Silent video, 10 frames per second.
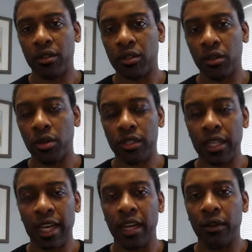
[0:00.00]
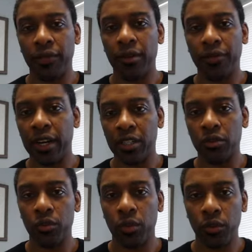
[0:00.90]
towards the end of the
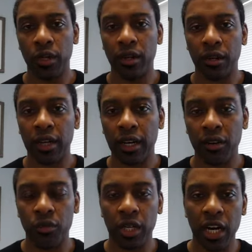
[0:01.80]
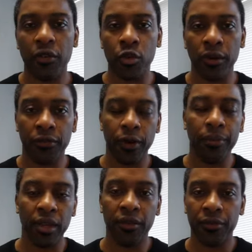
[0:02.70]
infection when we're kind of recovering
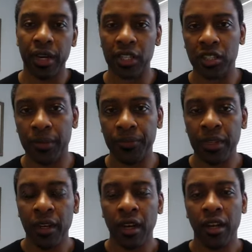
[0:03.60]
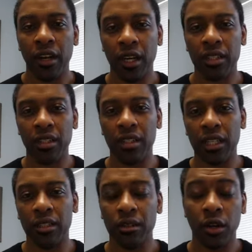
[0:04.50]
from the infection. And it
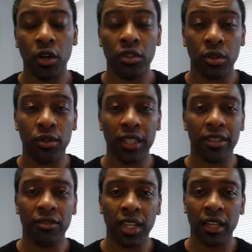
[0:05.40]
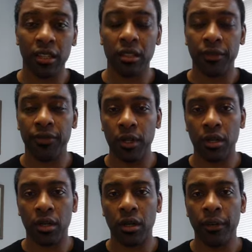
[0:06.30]
also doesn't tell us if
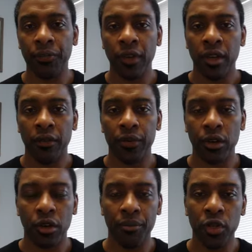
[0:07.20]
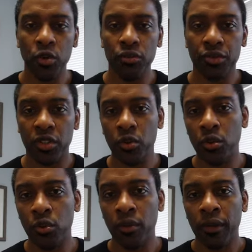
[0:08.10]
you're immune
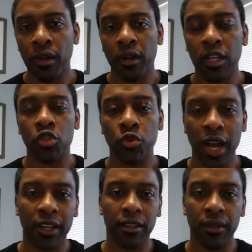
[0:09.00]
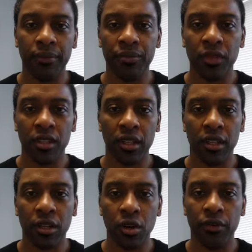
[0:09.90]
to contracting
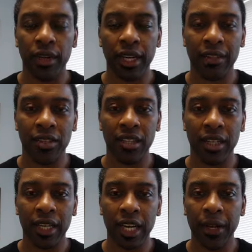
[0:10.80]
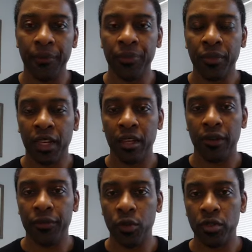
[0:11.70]
the COVID-19 again in the
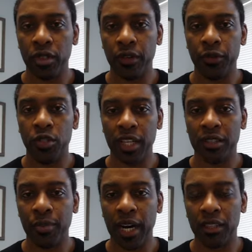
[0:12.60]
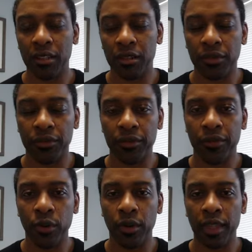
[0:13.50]
future if you test positive
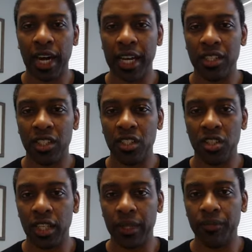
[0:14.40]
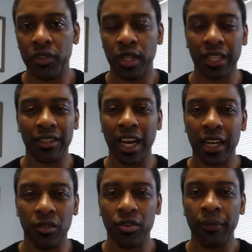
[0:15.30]
for the IgG. So that's
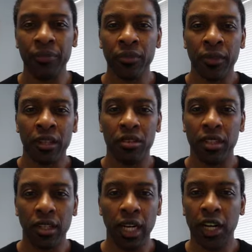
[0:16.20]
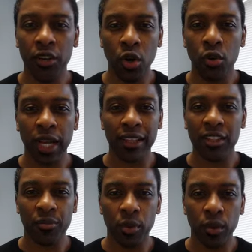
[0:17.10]
kind of still an unknown at
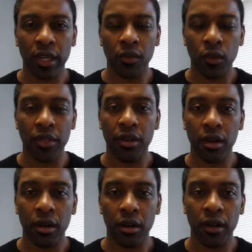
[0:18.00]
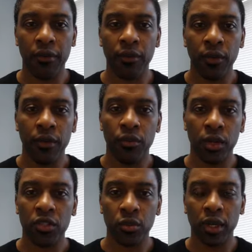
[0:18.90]
this point, whether if
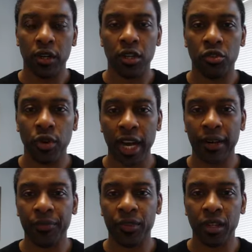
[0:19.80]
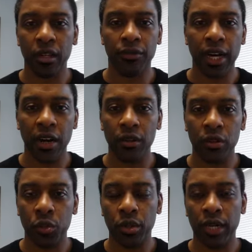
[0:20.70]
once we contract the virus
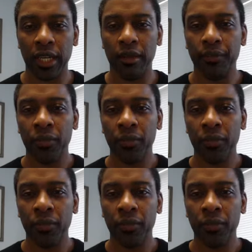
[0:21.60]
and create